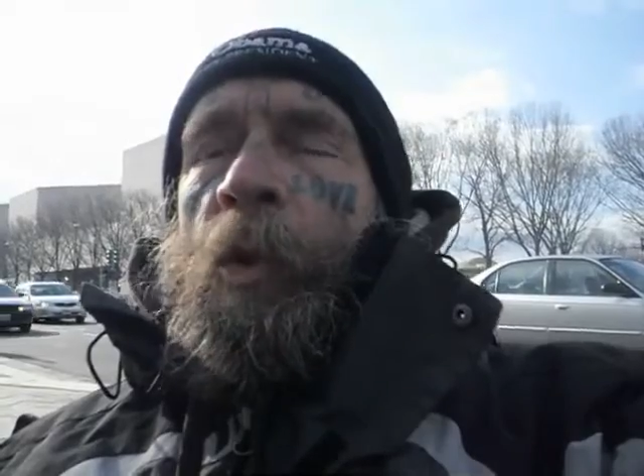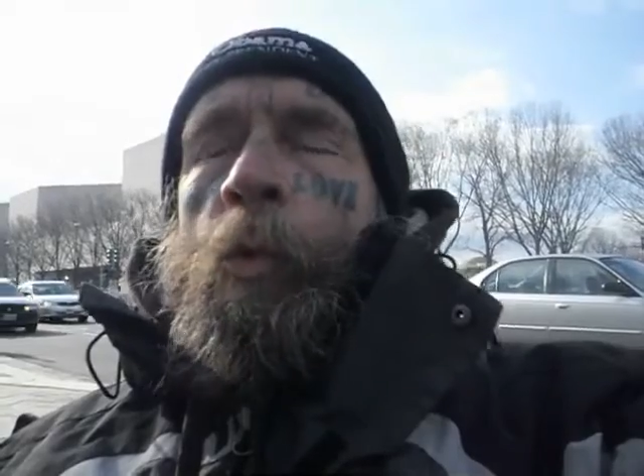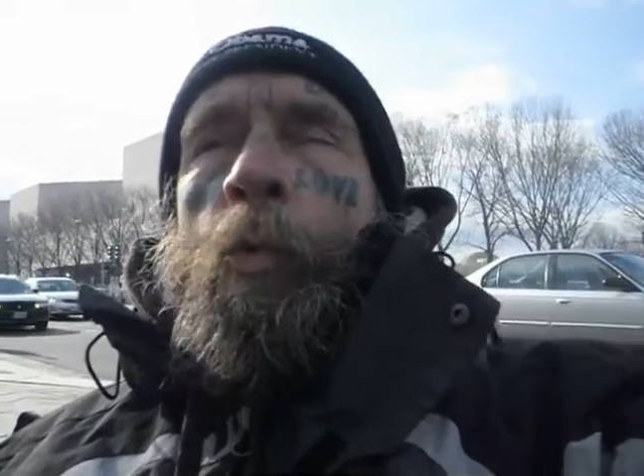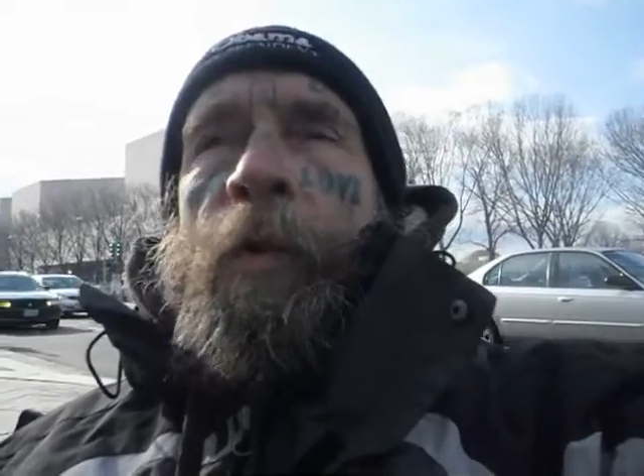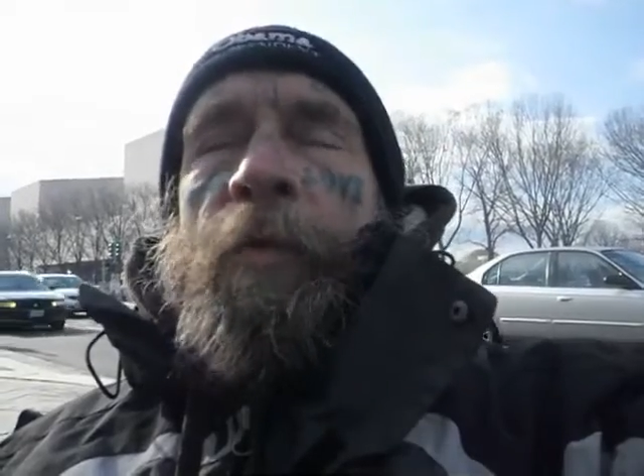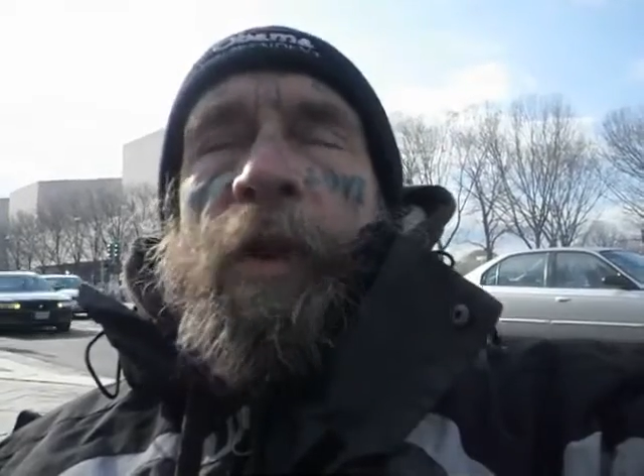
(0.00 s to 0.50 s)

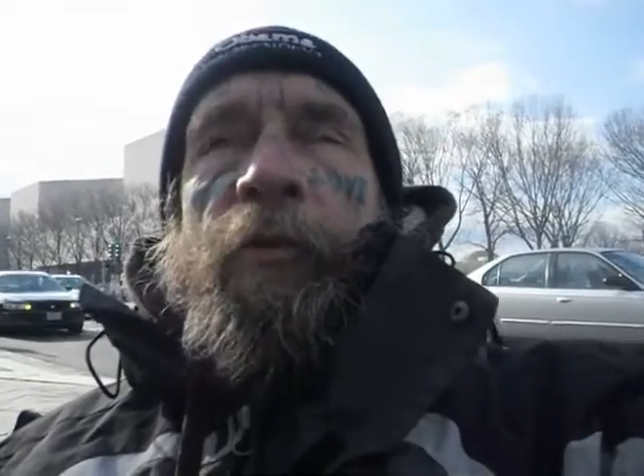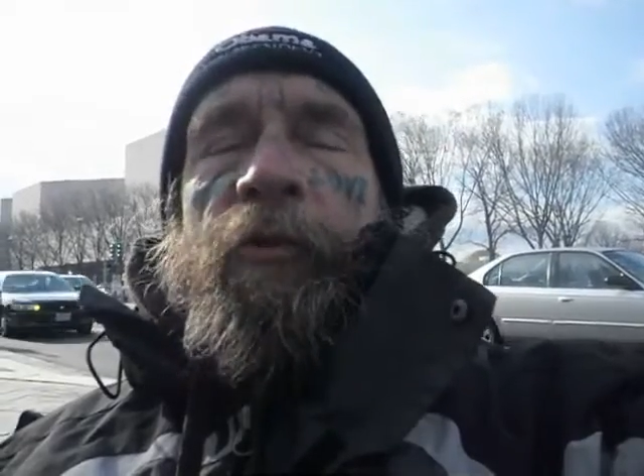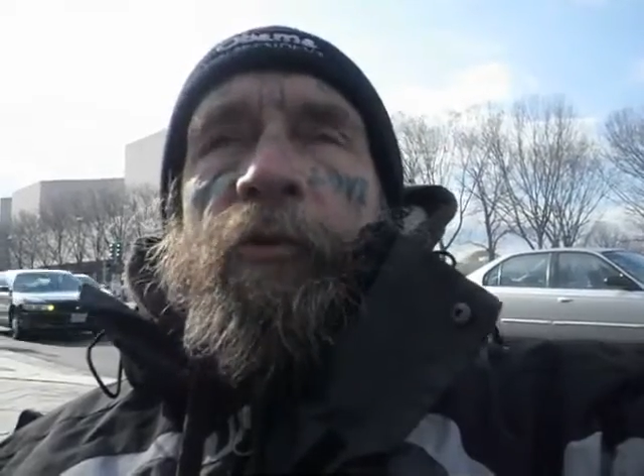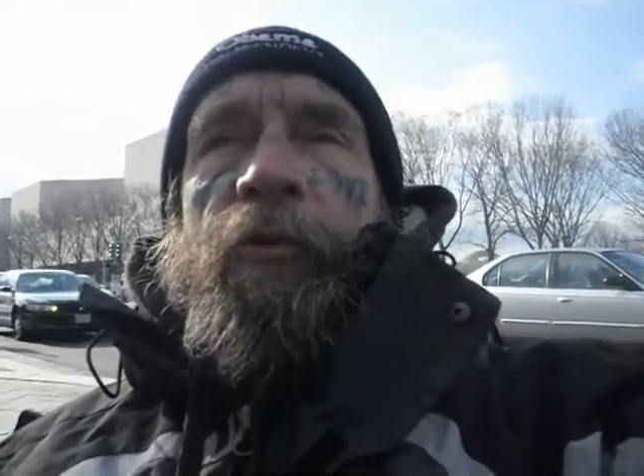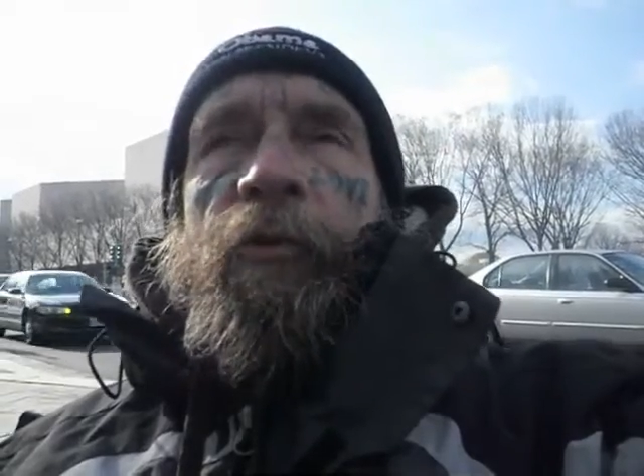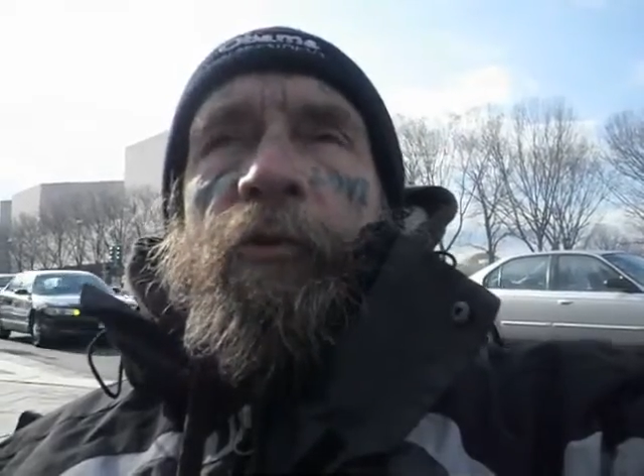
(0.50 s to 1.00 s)
with
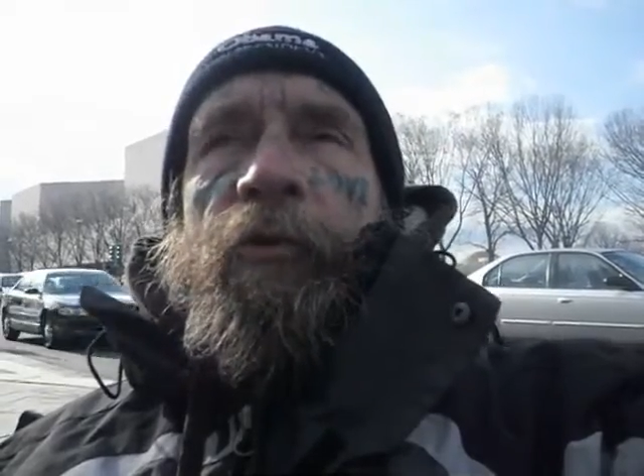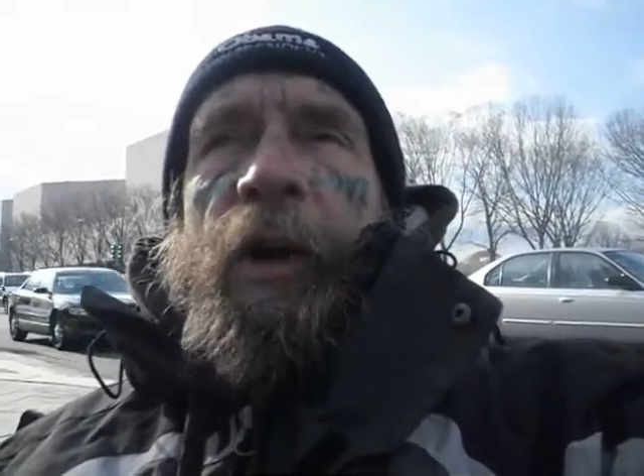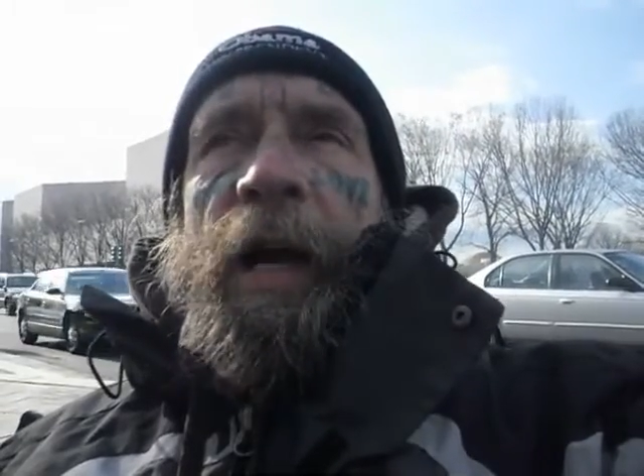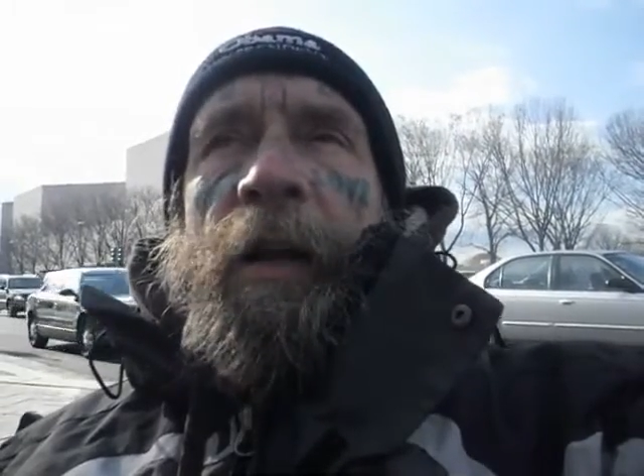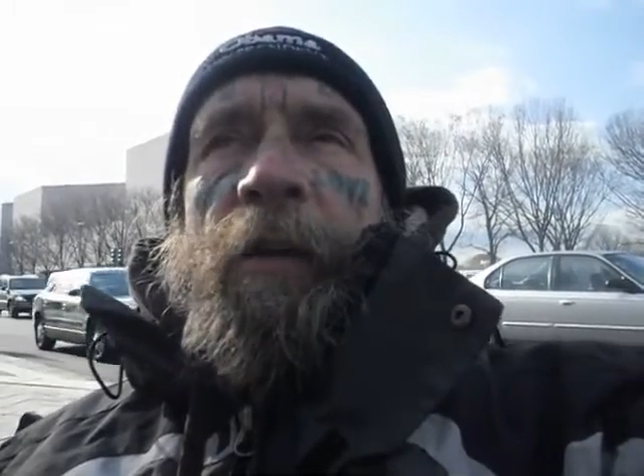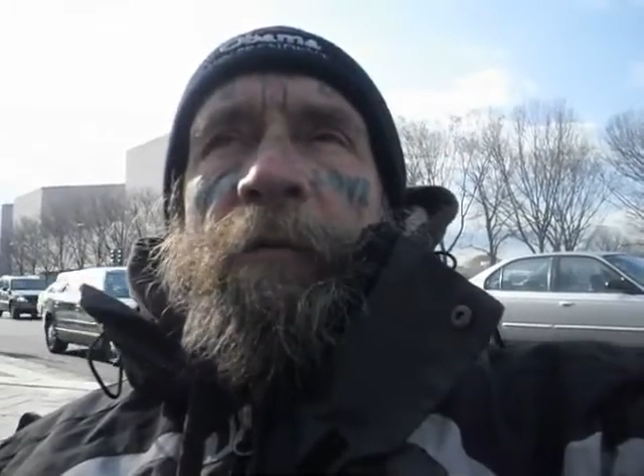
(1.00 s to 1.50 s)
this
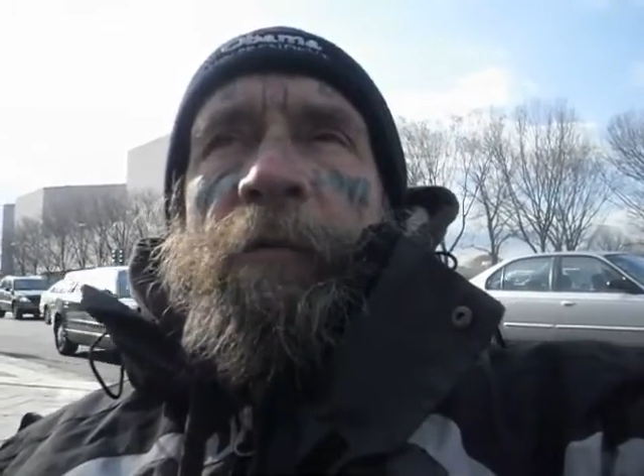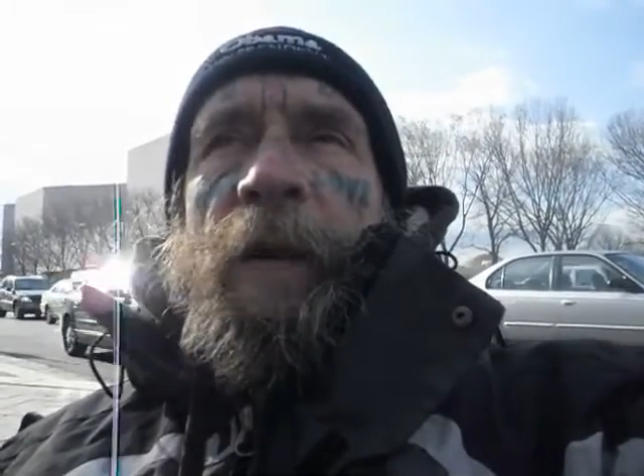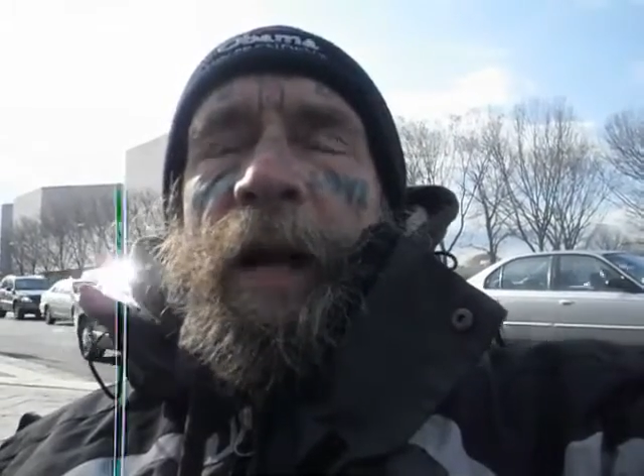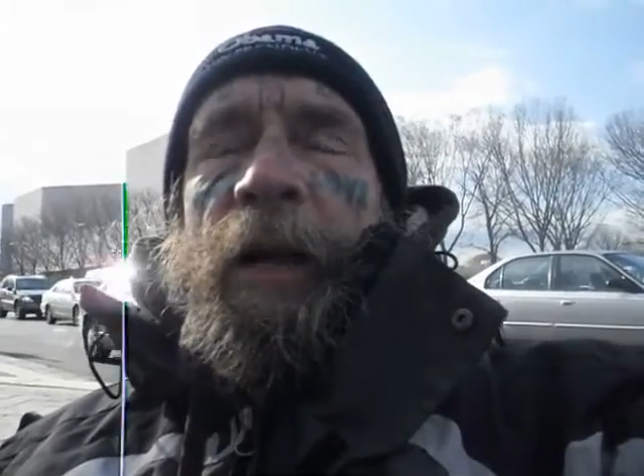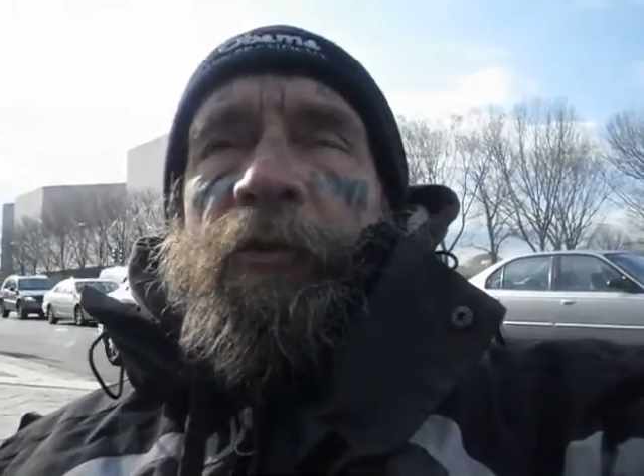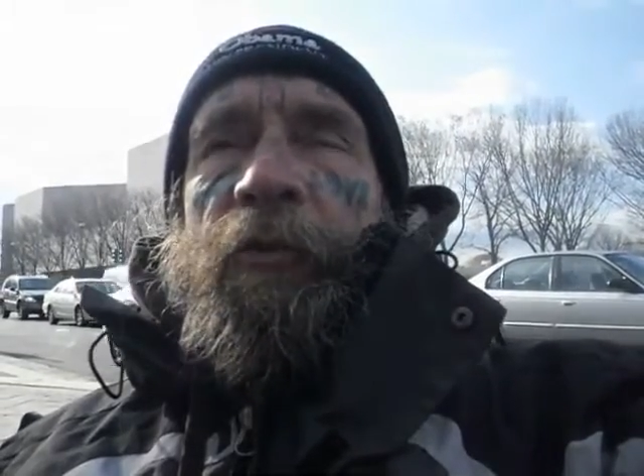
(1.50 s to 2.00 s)
silent
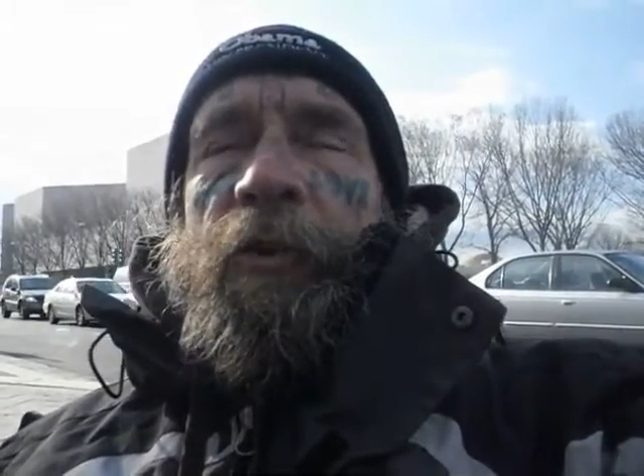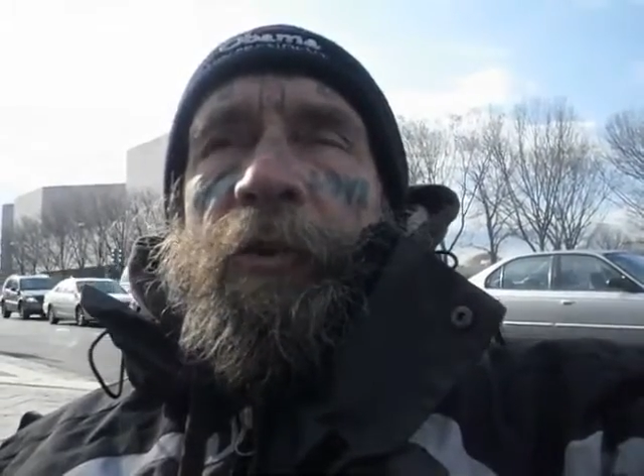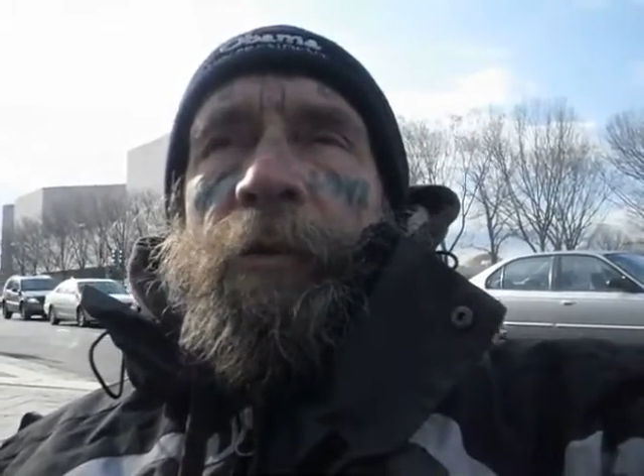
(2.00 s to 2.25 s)
fast.